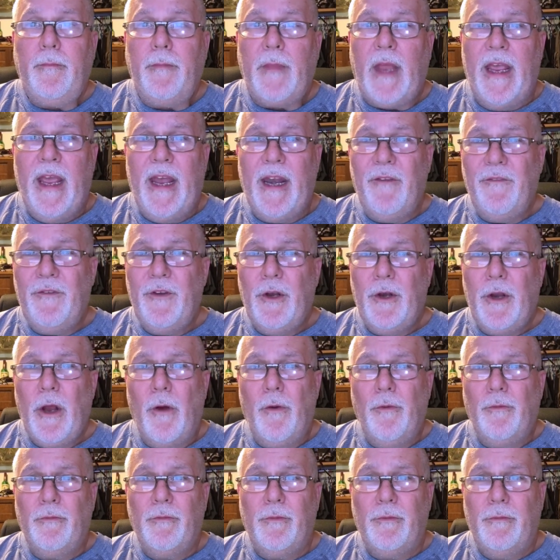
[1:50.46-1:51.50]
And if you
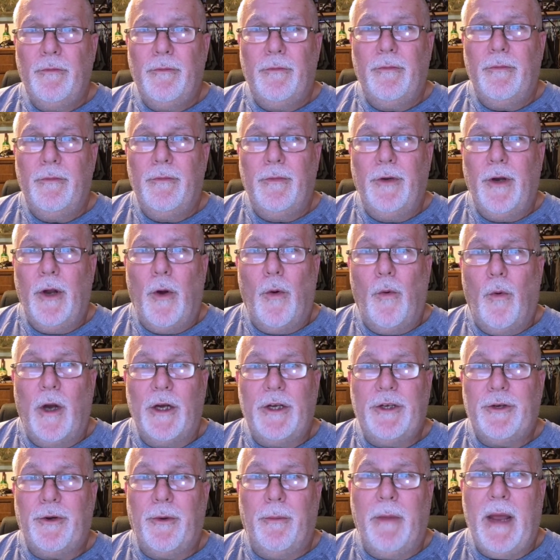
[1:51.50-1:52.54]
don't know
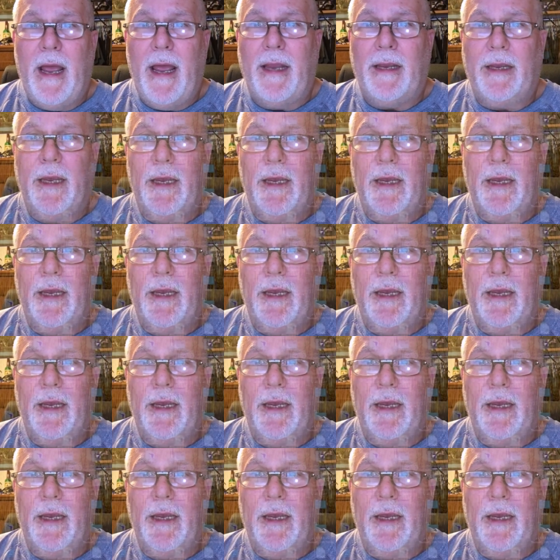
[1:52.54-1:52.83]
what your Mac